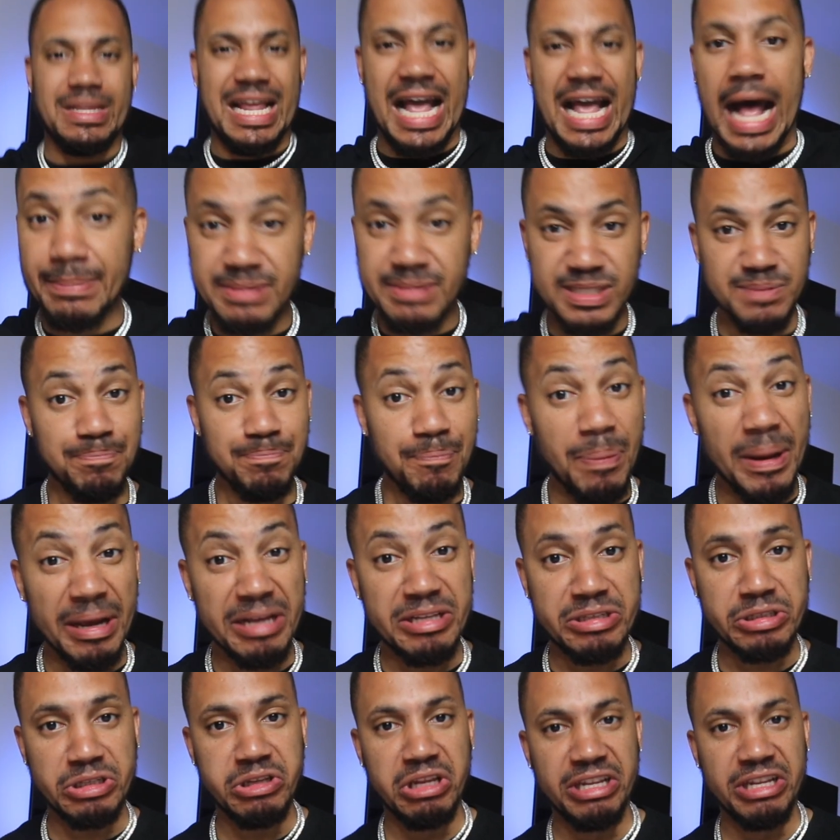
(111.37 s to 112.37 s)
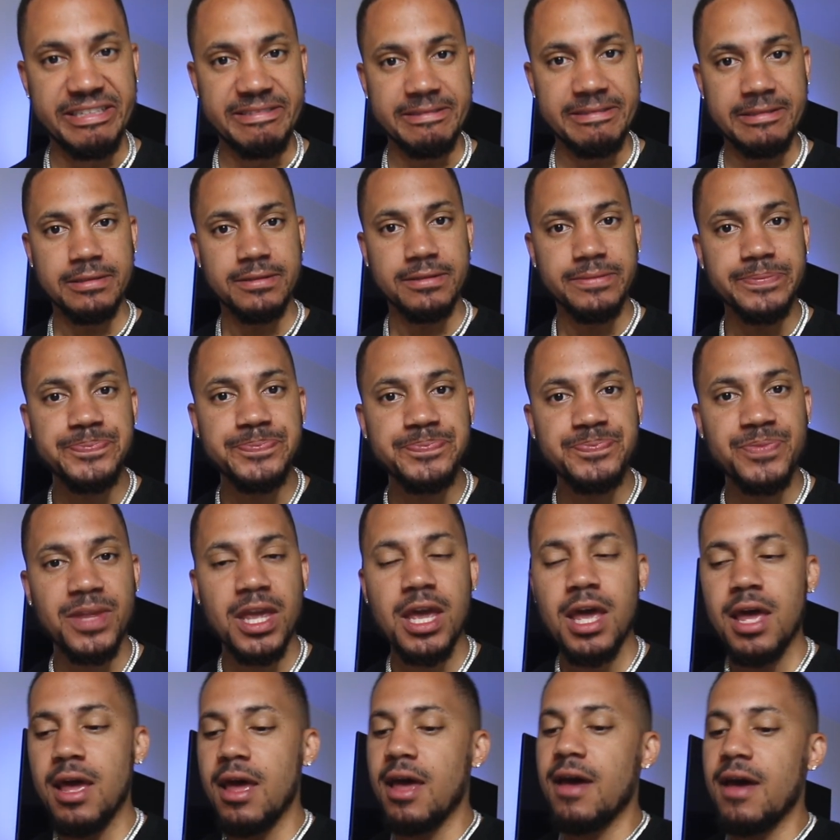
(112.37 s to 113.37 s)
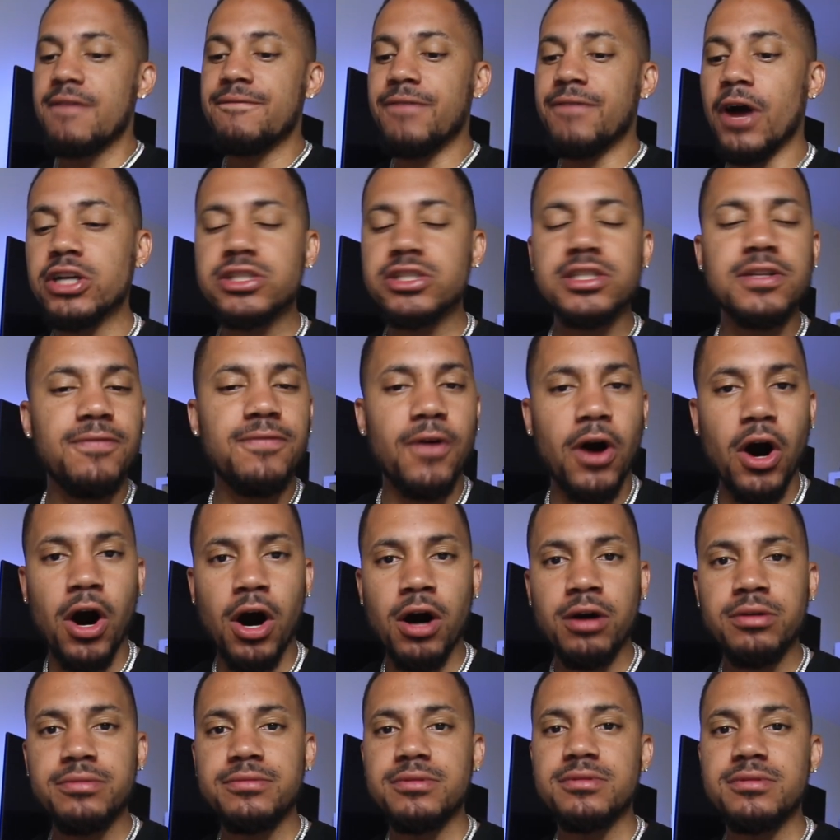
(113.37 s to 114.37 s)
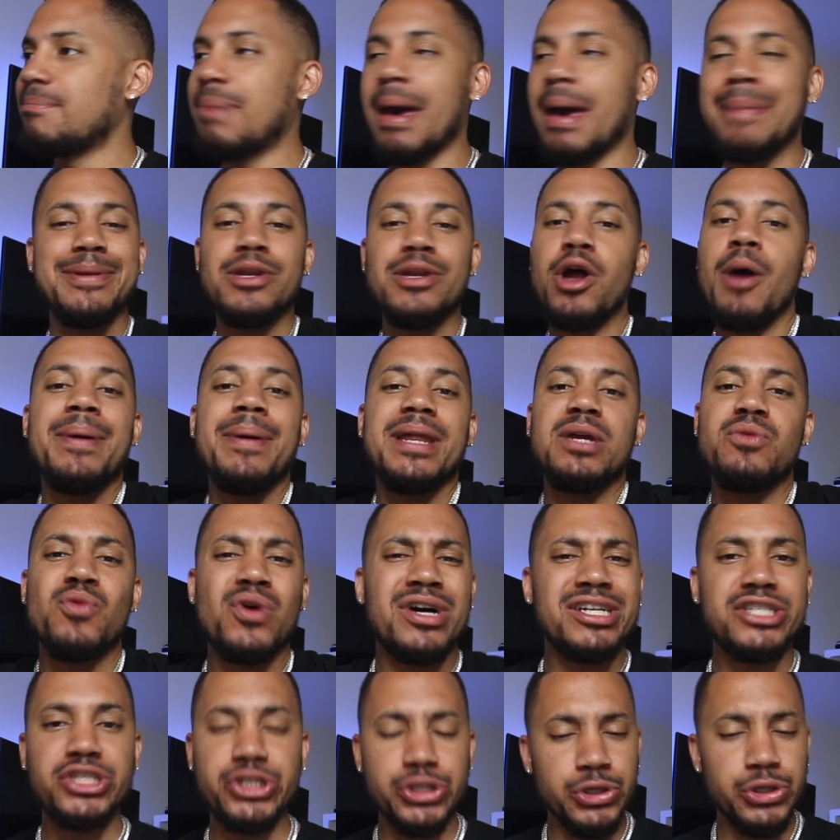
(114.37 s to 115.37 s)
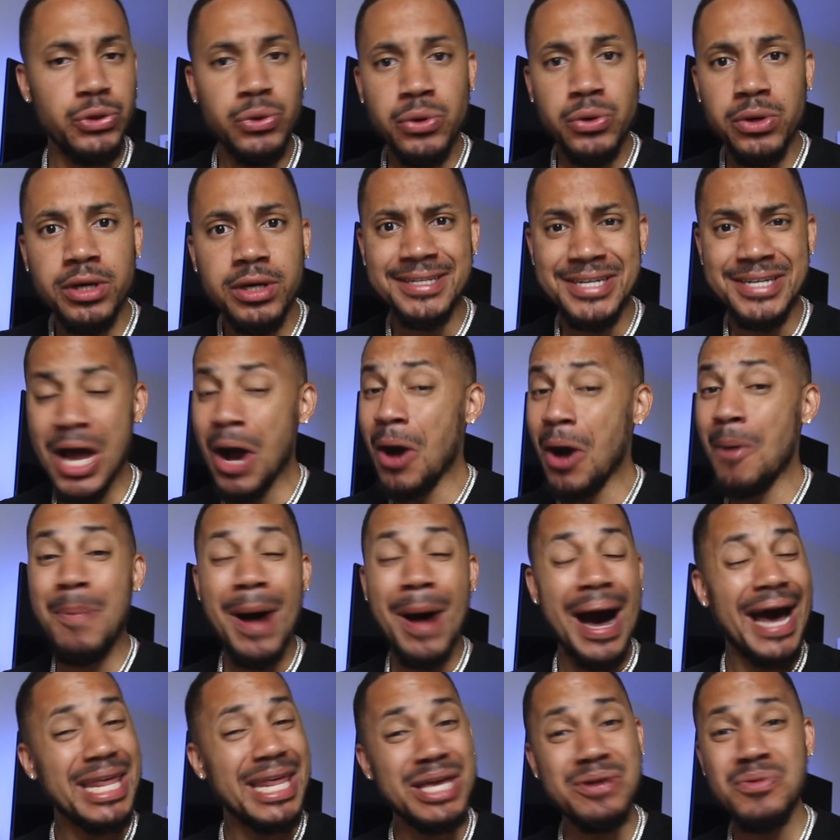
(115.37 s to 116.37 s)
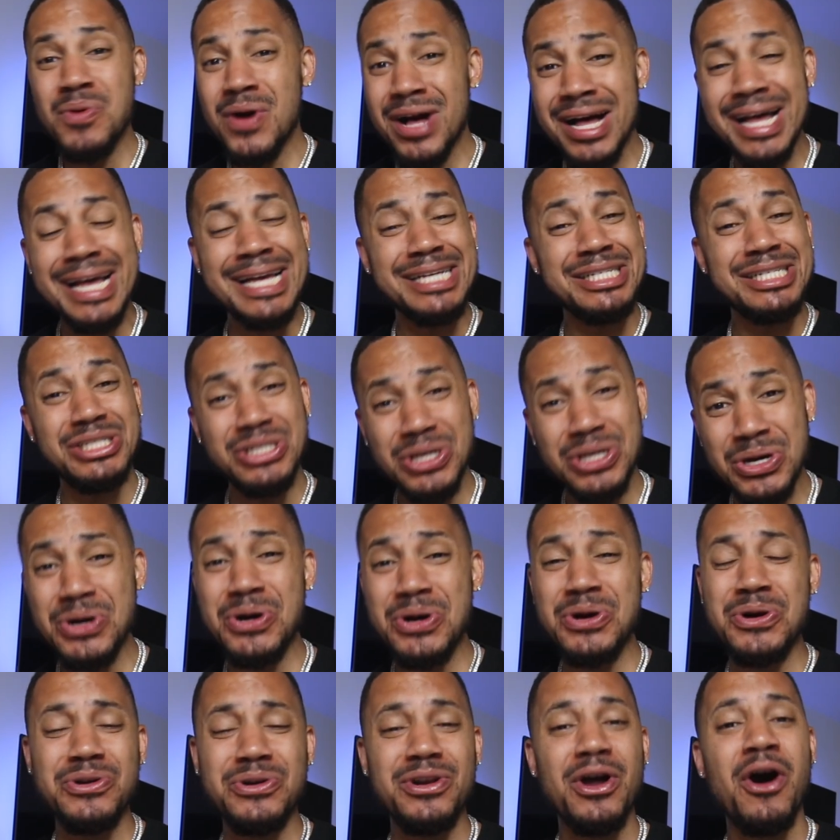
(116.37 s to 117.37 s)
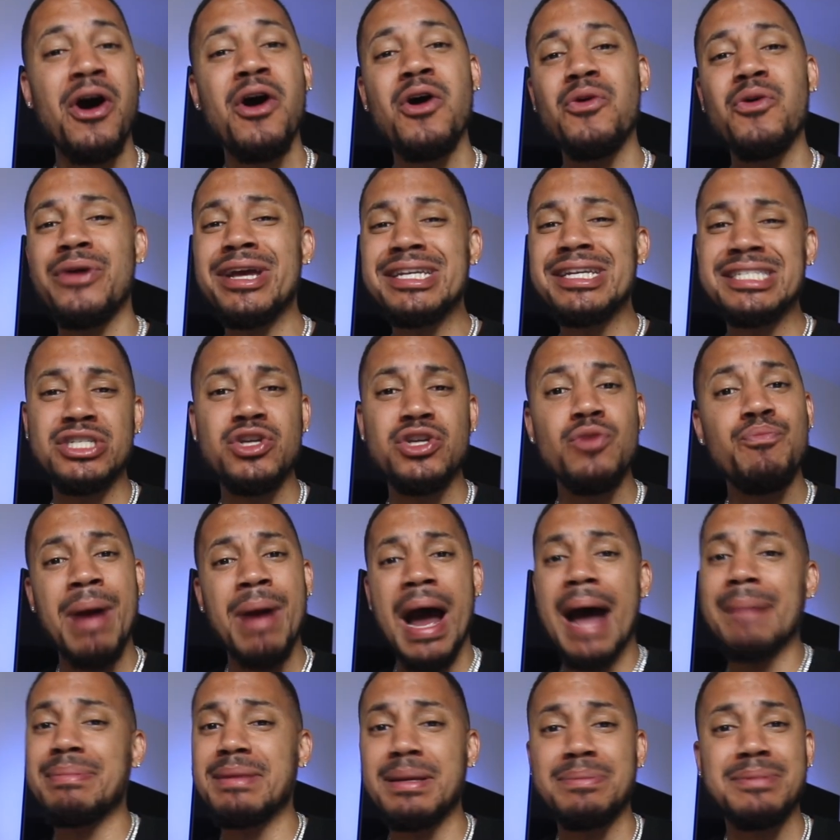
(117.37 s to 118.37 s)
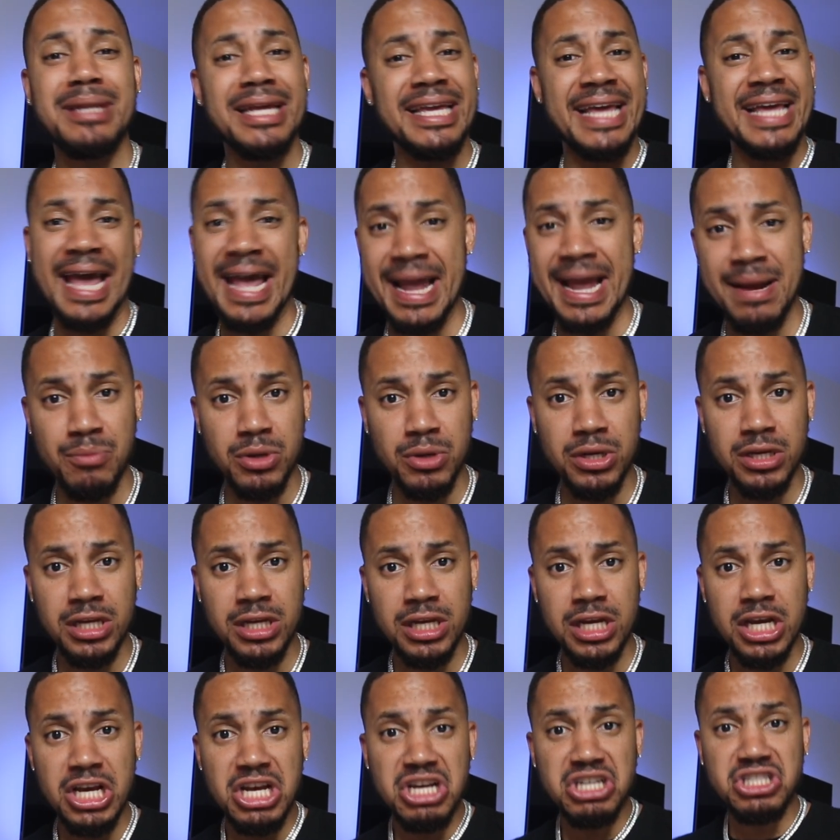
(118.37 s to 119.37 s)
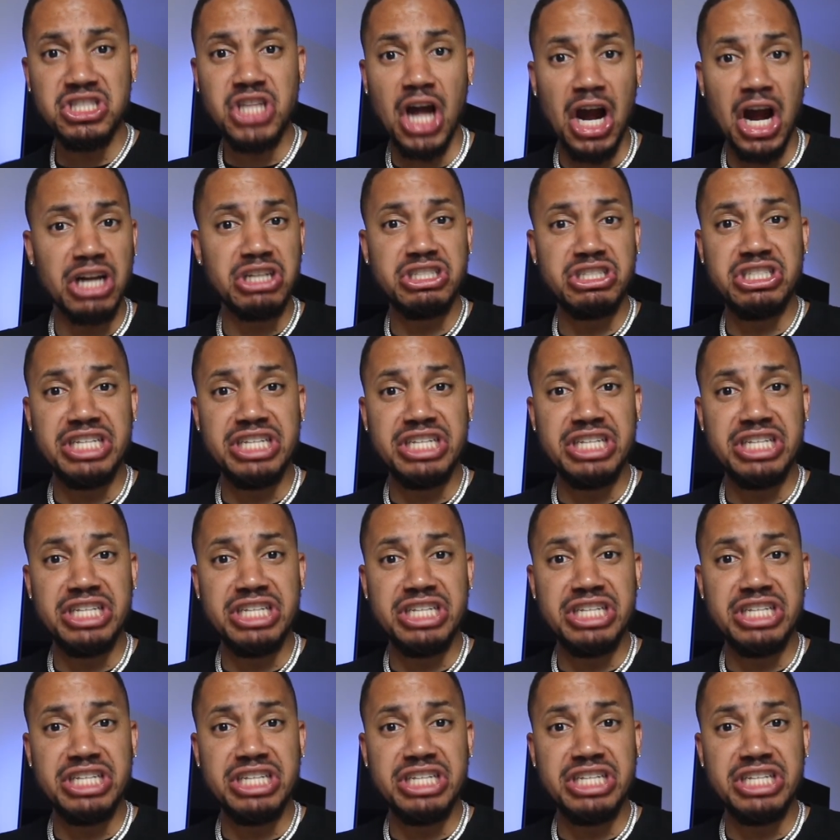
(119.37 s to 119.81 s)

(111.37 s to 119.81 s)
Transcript: I'm speechless. First of all, baby, nobody wants you. Nobody wants you. The whole reason you popped up the camera, start